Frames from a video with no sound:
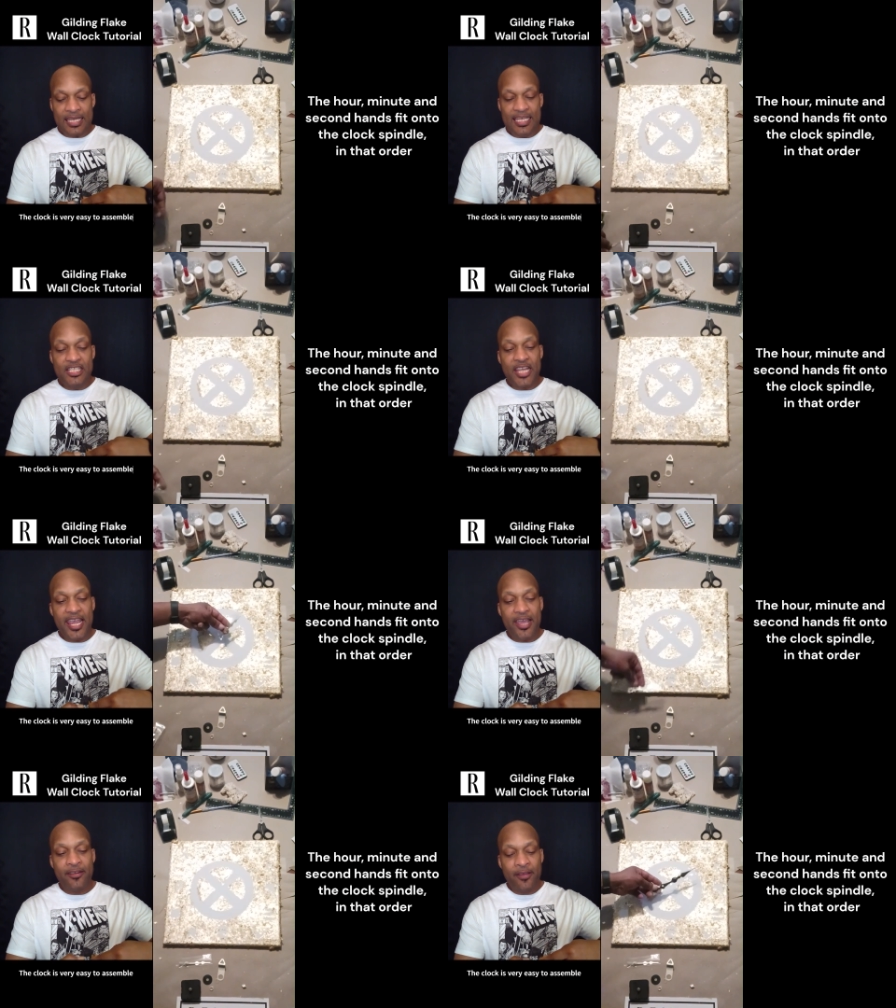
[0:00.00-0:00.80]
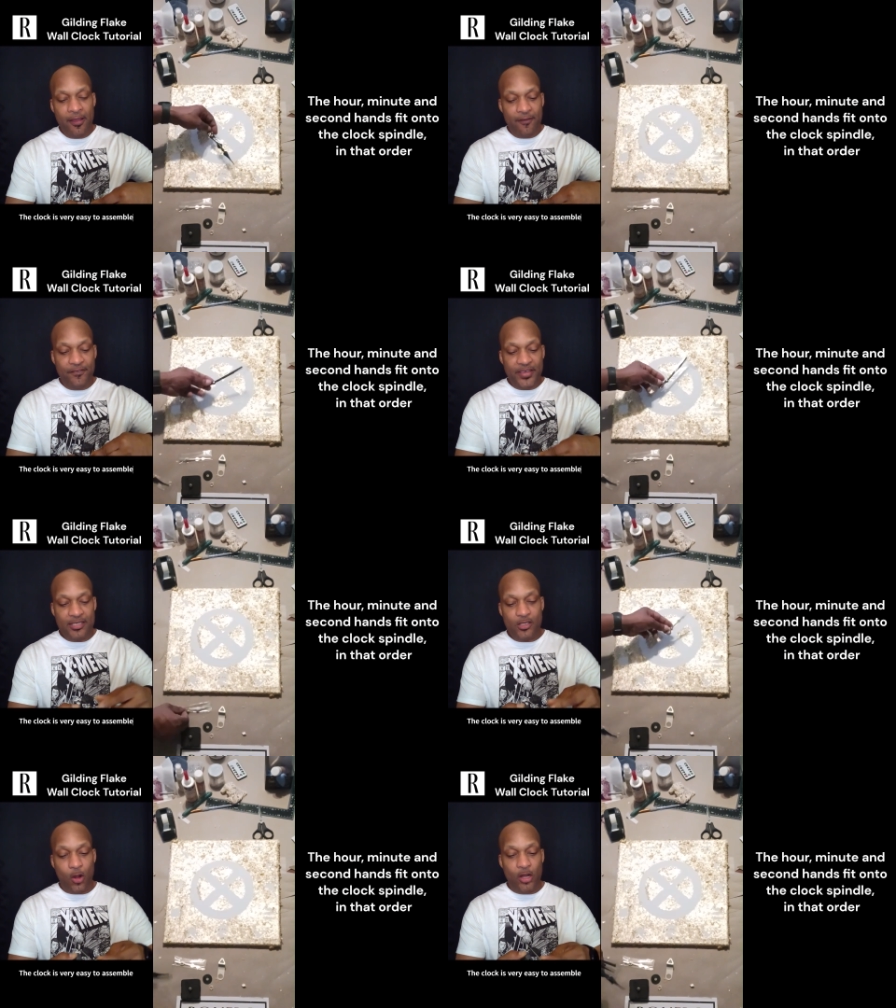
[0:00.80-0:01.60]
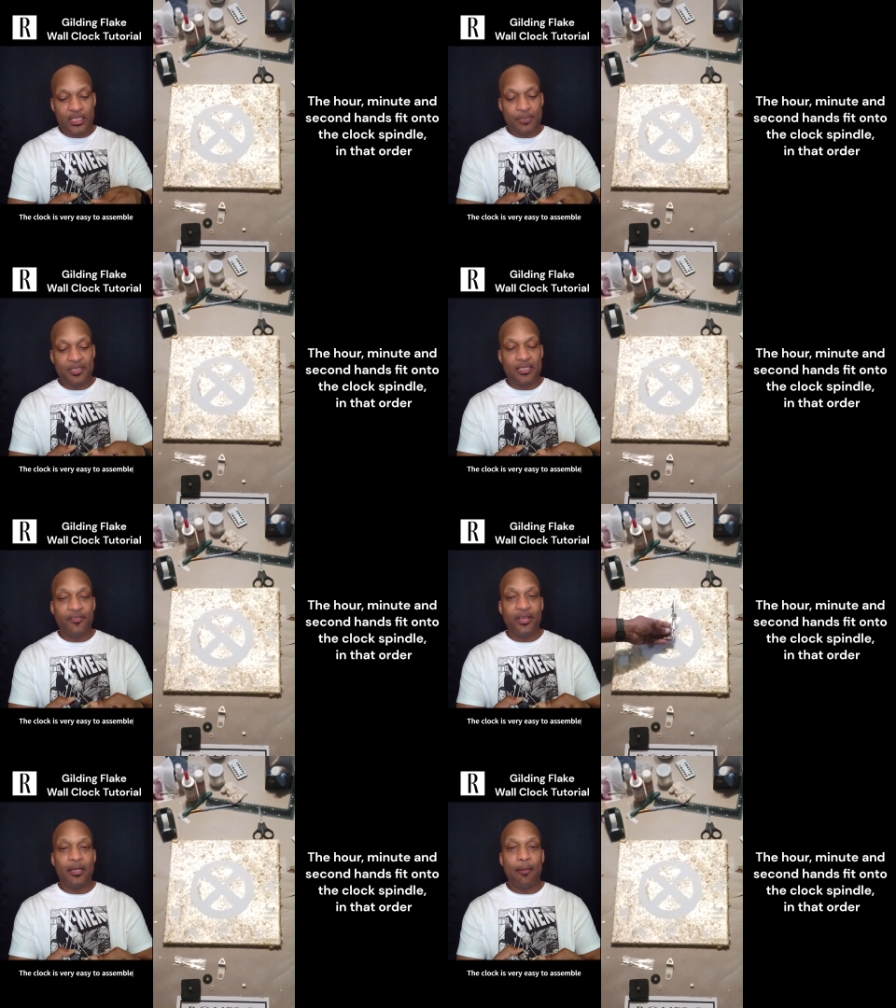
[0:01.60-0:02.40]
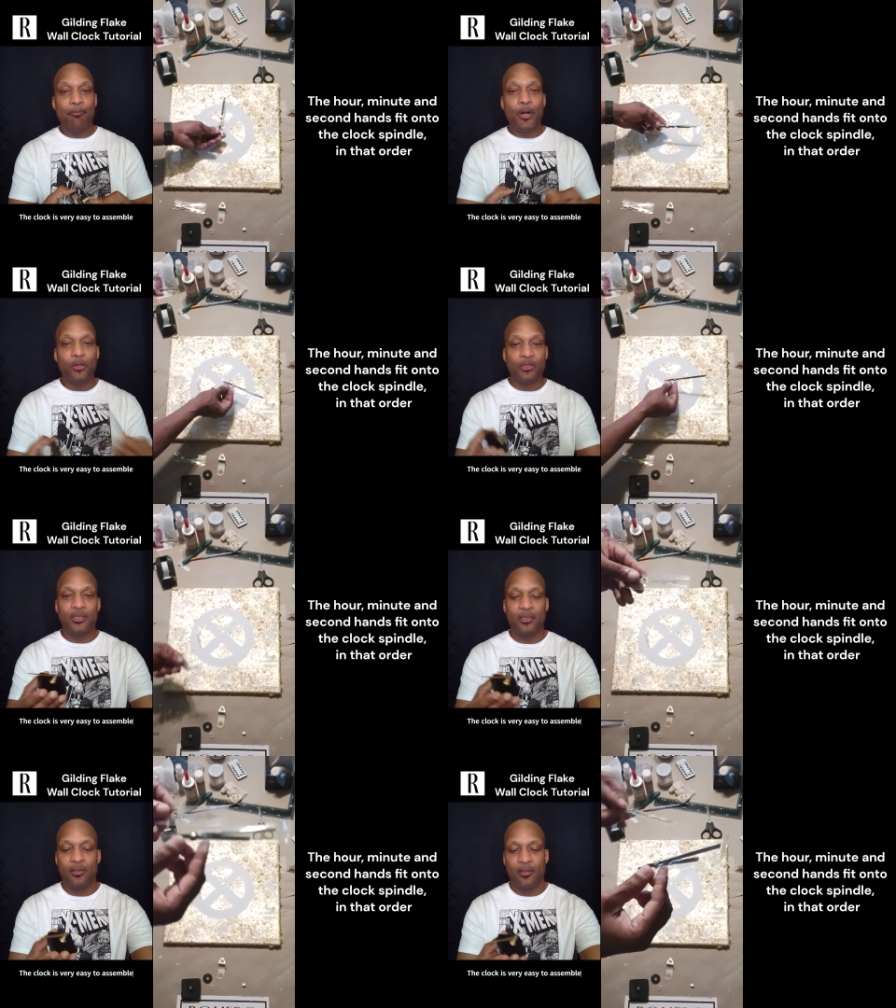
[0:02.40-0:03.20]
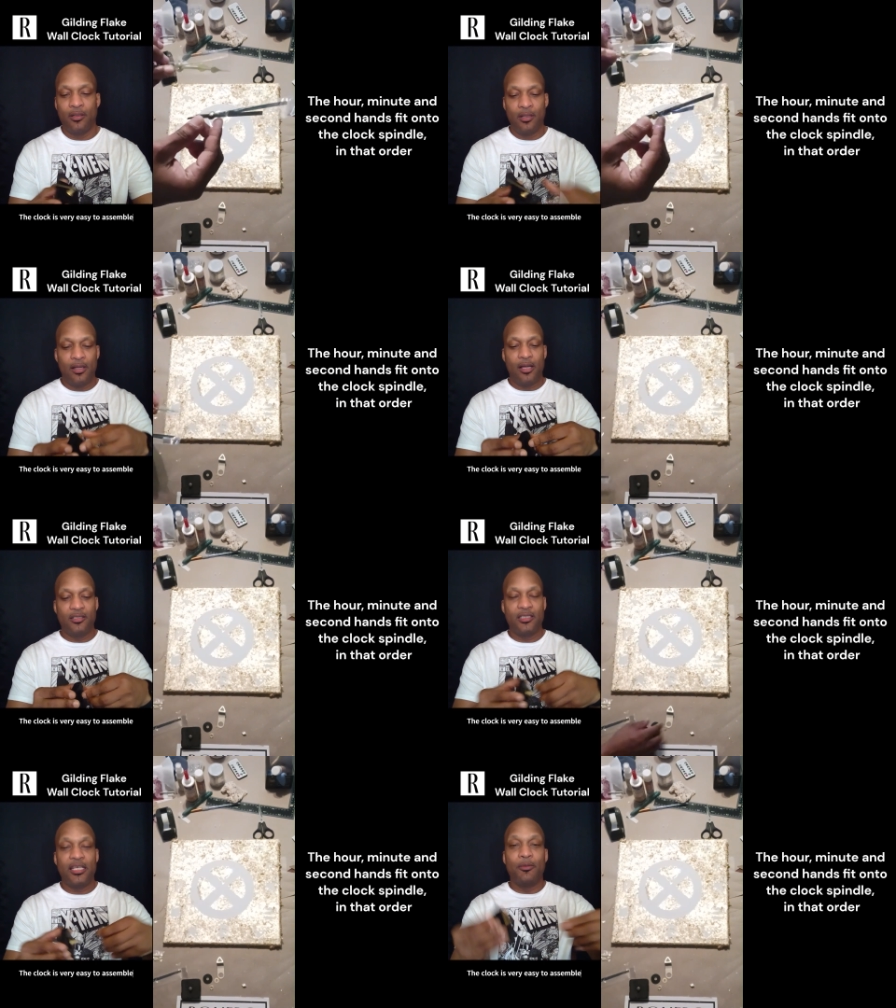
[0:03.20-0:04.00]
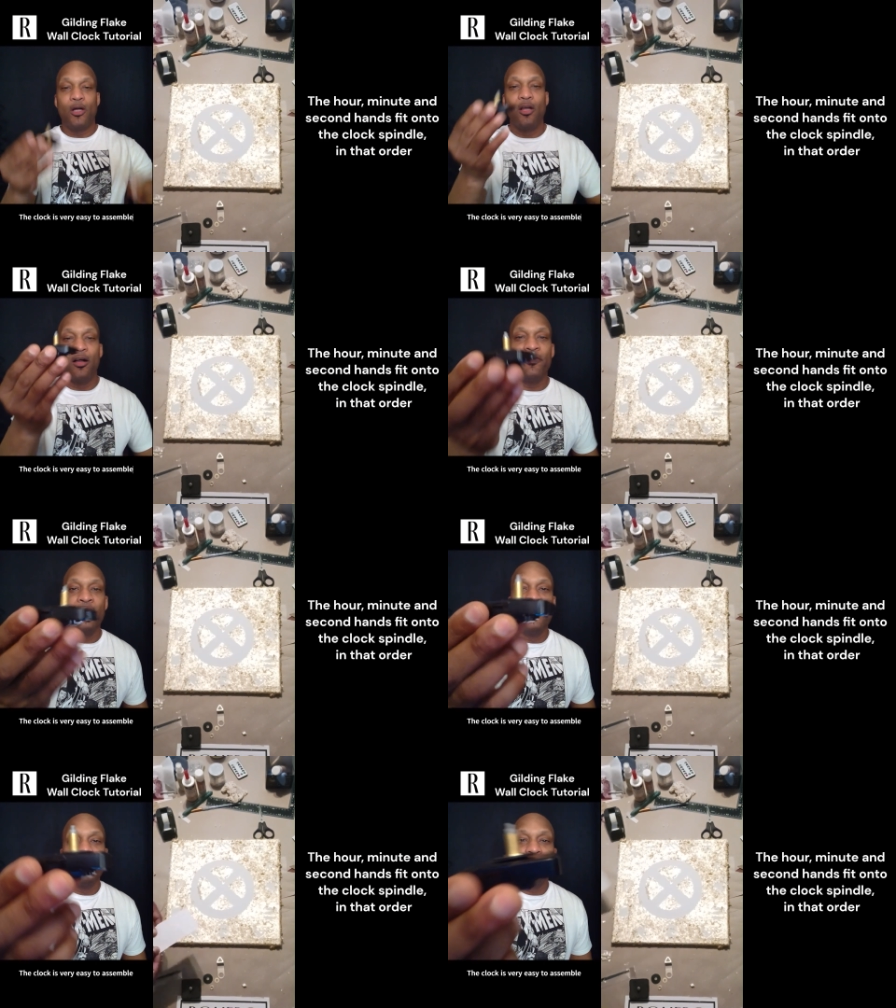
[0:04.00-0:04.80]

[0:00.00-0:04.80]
Each hand fits on a specific post. I'll just take them all off. See,